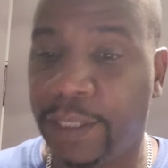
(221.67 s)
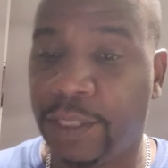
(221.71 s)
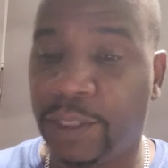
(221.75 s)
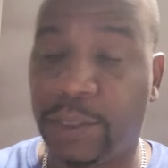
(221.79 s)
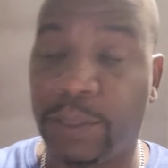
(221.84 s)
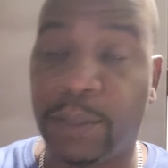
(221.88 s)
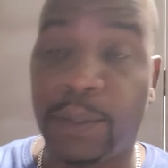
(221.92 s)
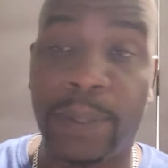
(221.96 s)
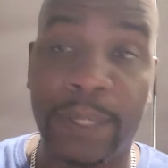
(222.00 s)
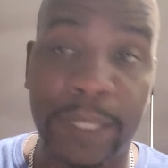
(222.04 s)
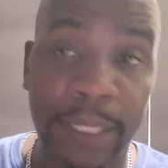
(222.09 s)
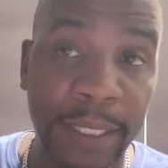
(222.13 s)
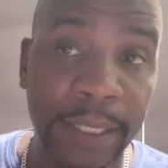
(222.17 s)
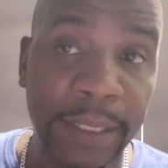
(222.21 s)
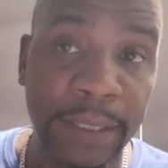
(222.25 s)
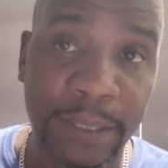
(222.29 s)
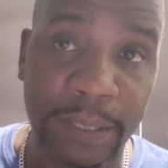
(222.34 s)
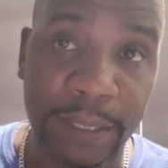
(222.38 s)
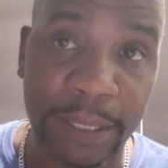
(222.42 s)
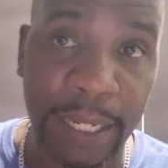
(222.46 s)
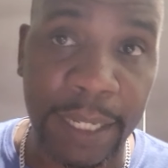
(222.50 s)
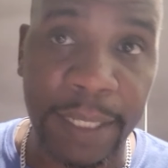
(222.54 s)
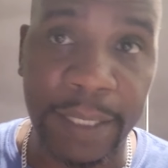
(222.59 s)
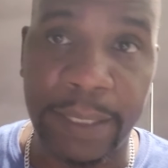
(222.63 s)
So it is
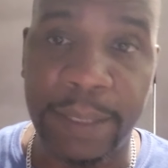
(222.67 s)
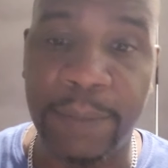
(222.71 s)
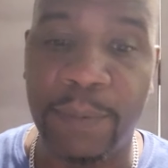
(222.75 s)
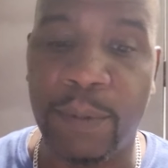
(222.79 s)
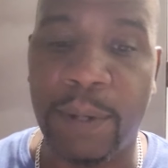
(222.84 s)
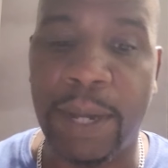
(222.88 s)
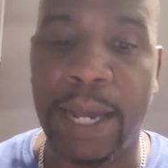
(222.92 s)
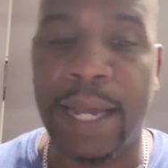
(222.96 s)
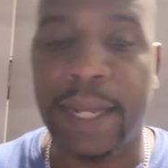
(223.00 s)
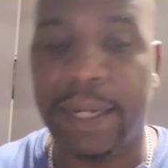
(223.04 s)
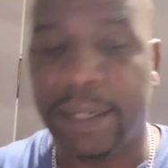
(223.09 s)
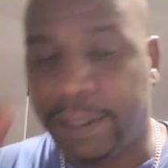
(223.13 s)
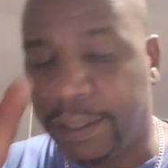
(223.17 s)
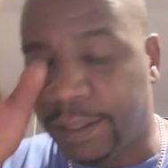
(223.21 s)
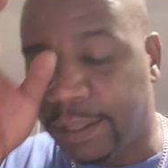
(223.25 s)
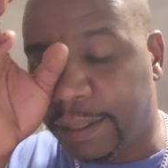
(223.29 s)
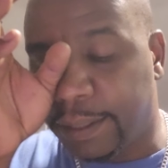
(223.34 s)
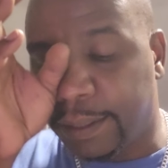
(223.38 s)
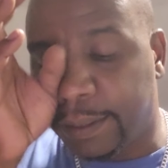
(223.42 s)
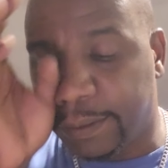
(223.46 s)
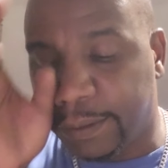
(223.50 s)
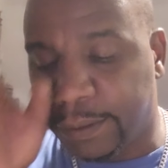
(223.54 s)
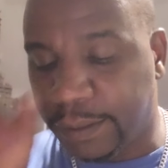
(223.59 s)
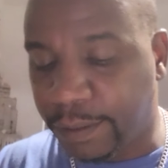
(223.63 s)
slightly wider
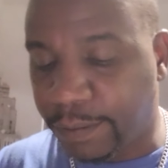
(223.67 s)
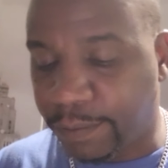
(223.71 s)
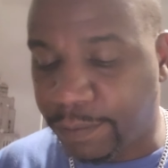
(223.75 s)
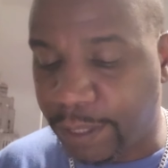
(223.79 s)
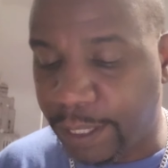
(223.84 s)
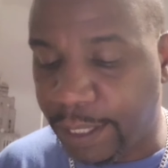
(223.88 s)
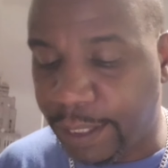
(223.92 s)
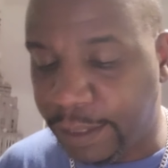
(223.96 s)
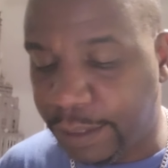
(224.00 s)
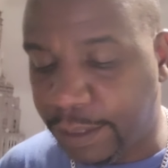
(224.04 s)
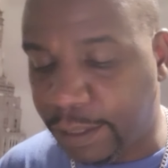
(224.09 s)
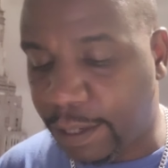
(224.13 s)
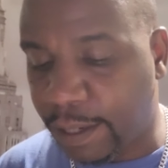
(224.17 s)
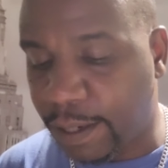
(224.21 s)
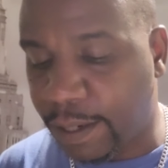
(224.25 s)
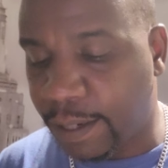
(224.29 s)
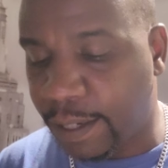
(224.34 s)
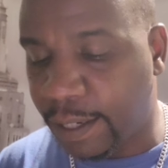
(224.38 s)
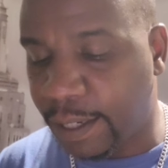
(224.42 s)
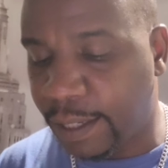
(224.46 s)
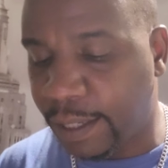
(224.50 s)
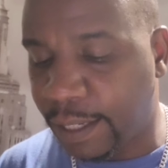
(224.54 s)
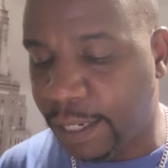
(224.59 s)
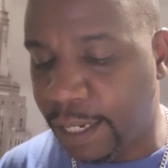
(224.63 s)
than the Ranger
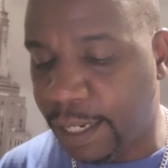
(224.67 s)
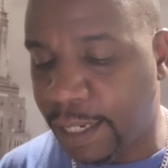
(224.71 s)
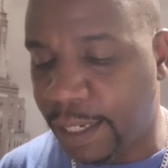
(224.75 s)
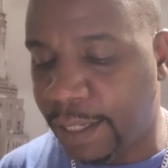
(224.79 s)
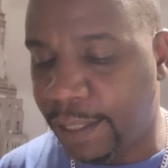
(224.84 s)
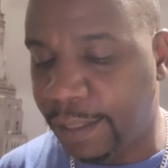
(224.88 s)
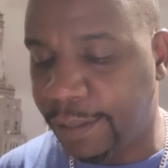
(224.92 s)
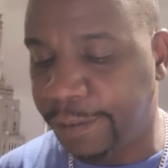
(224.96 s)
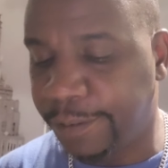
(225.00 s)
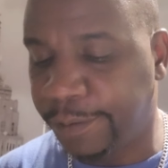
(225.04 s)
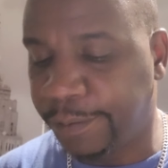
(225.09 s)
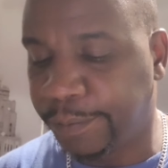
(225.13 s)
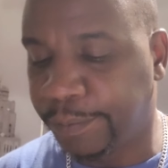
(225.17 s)
Ra9.